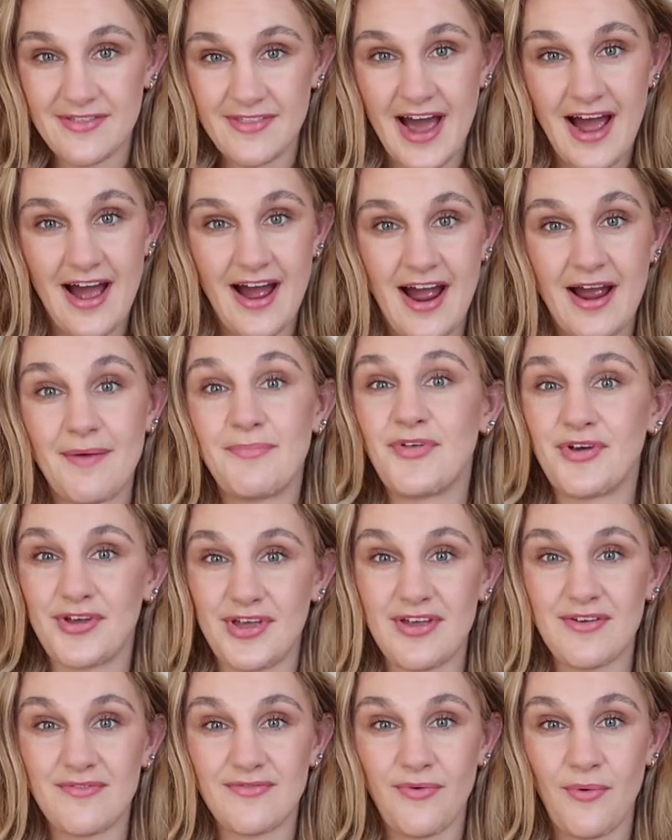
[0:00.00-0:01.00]
that I'm
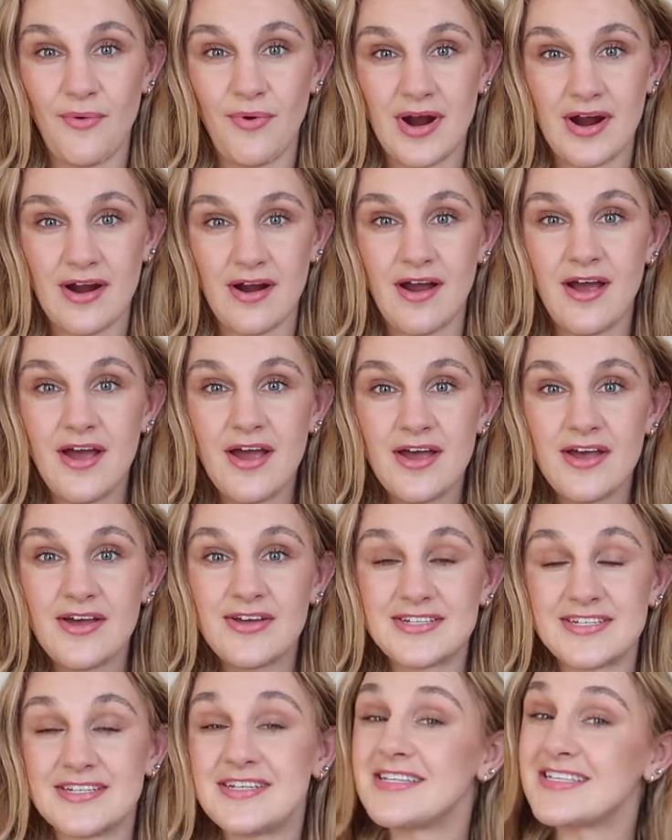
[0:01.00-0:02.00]
looking for
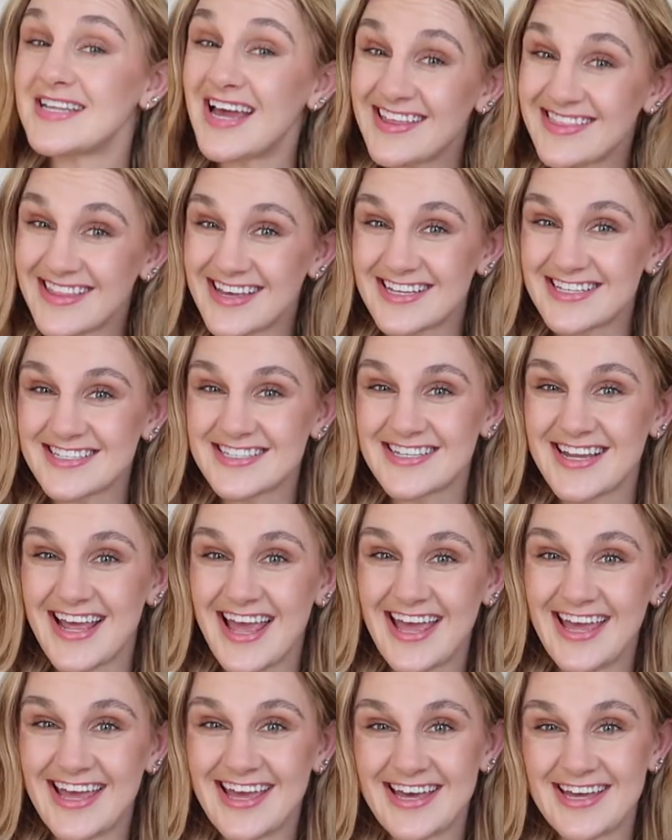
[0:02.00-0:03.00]
to design this.
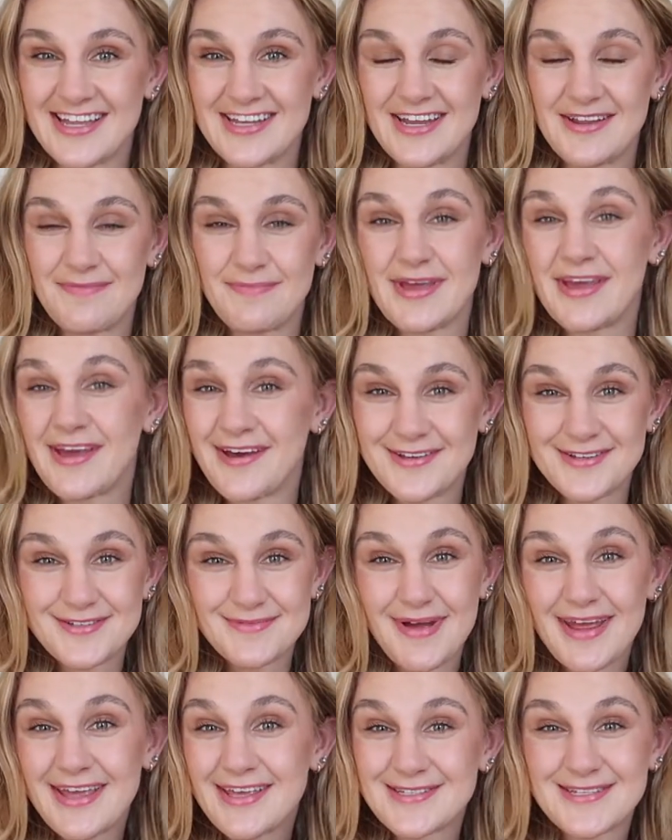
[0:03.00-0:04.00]
And because
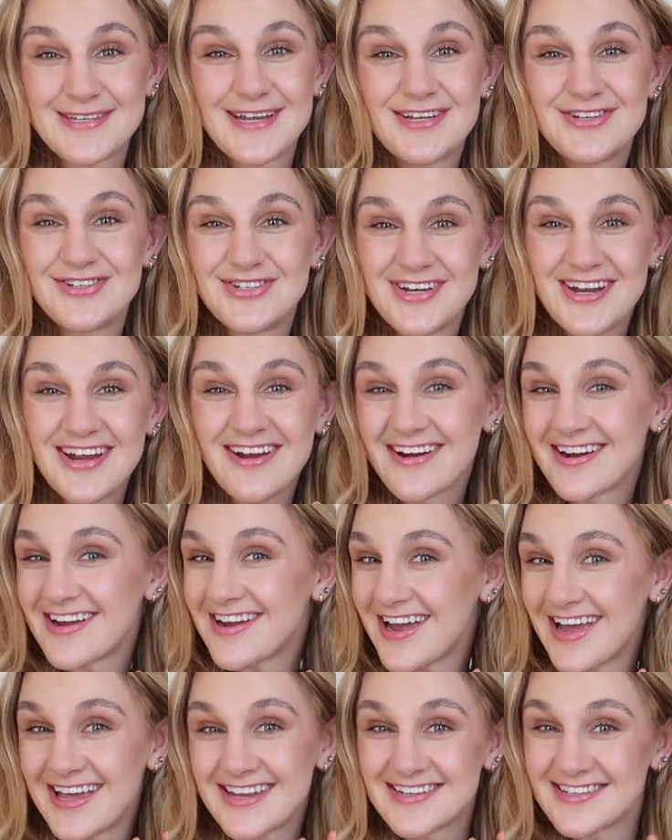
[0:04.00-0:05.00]
Mike is an
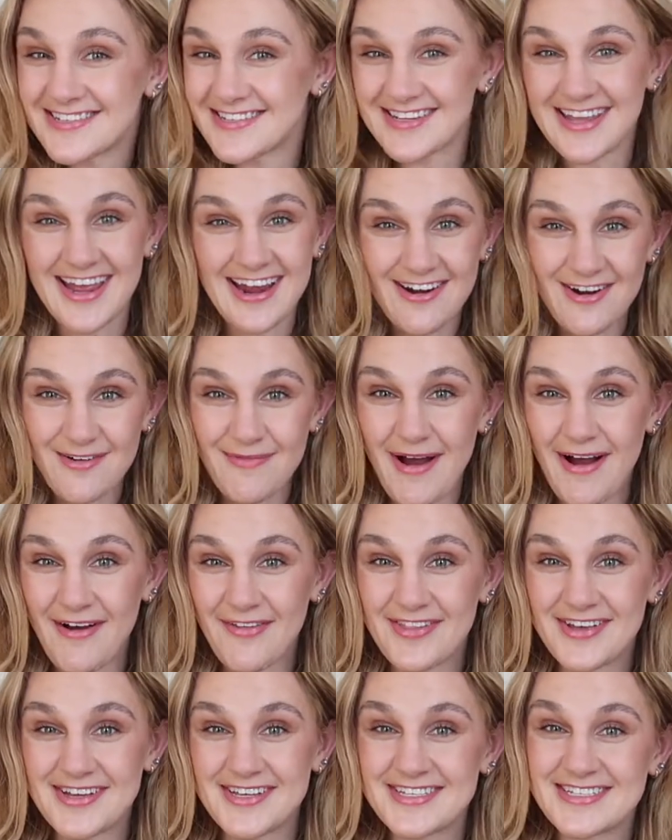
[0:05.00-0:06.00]
engineer and doesn't care
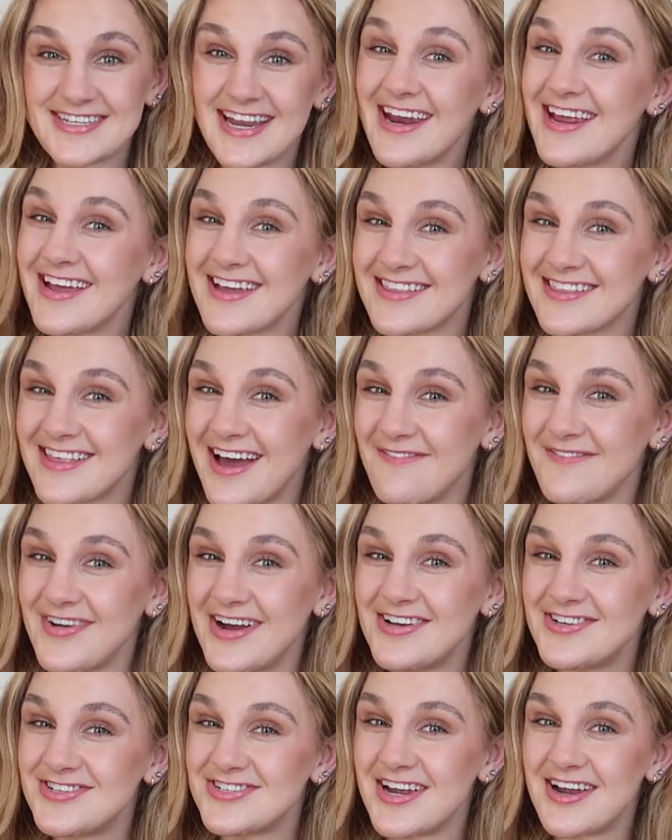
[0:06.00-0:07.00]
about the aesthetic that
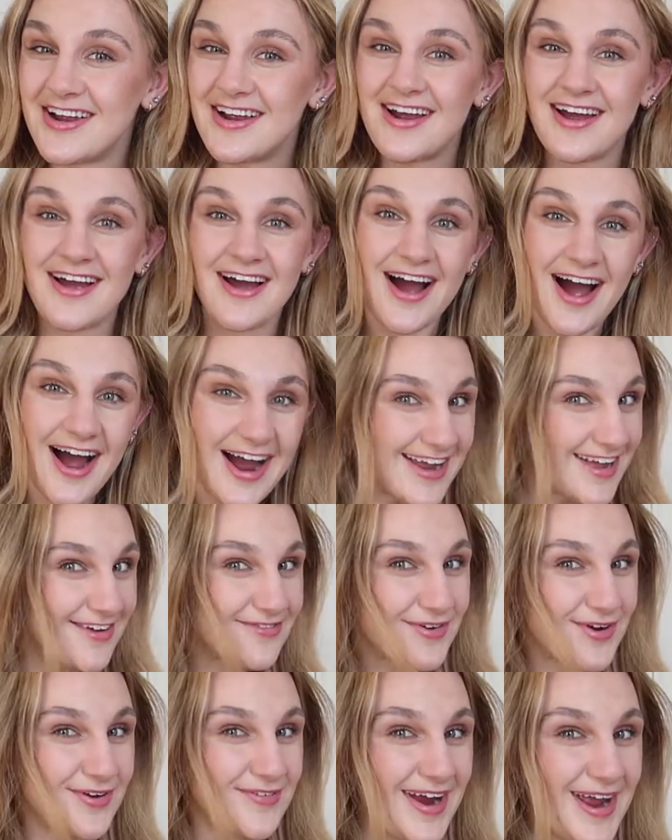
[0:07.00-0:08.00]
much, I
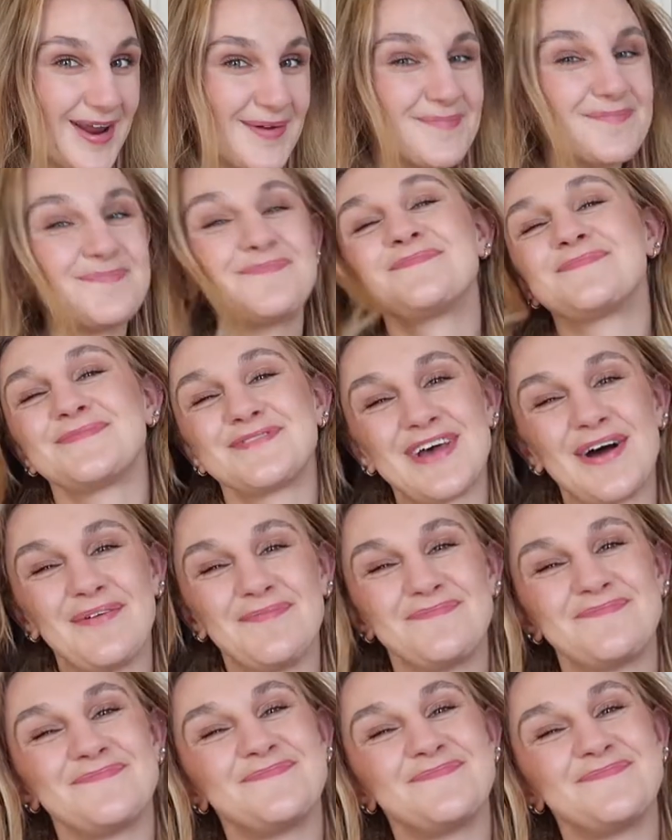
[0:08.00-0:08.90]
get free reign. So,